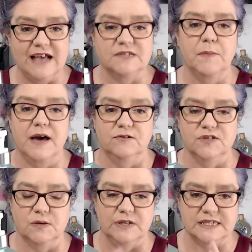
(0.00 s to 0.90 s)
bottle,
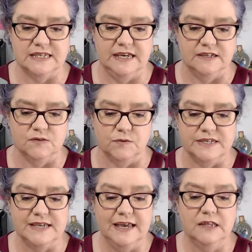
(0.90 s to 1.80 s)
so it's it's
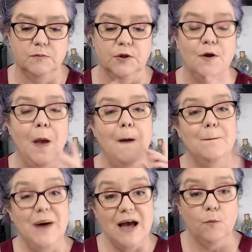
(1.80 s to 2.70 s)
recyclable.
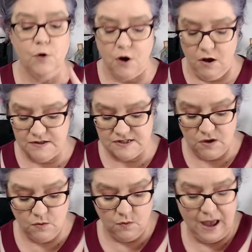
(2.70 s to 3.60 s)
But we
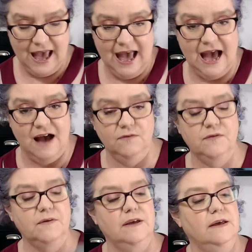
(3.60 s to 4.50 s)
also have
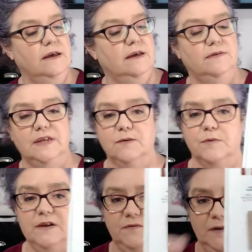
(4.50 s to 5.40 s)
the refill